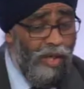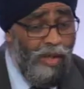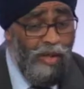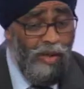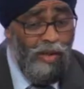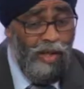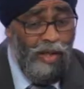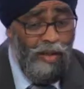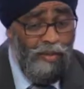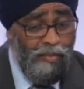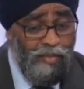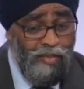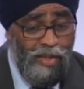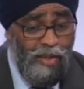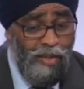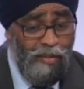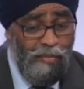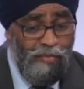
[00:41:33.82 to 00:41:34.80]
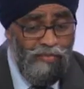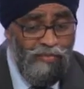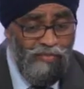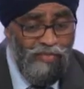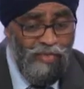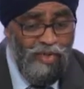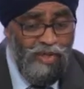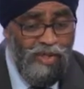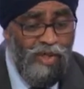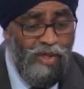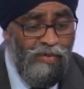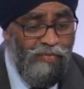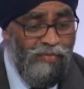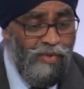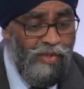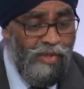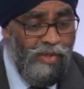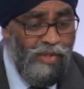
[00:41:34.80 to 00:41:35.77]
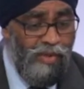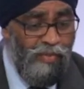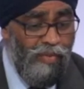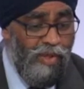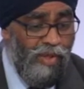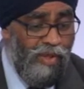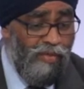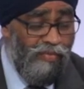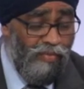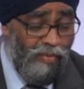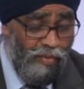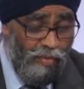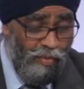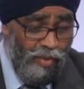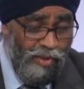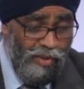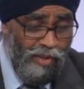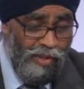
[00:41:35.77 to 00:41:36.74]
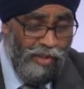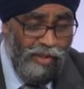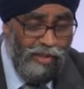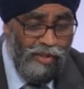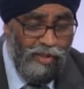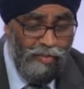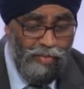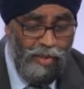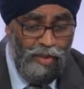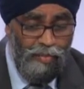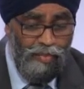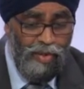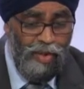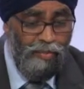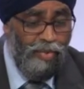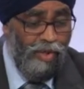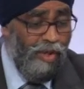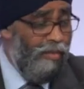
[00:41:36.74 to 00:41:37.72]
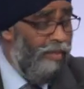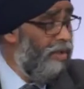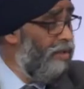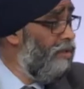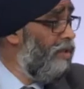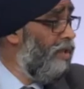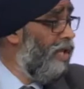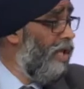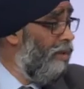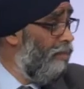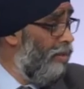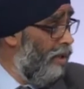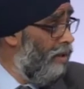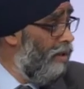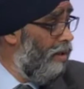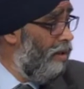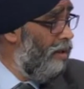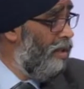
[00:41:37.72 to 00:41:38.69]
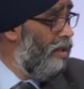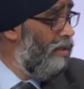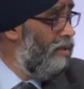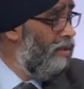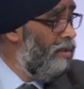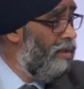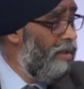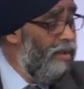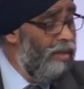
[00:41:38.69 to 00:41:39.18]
No, I'm fully confident that we are. For one thing, I think our Prime Minister campaigned on this.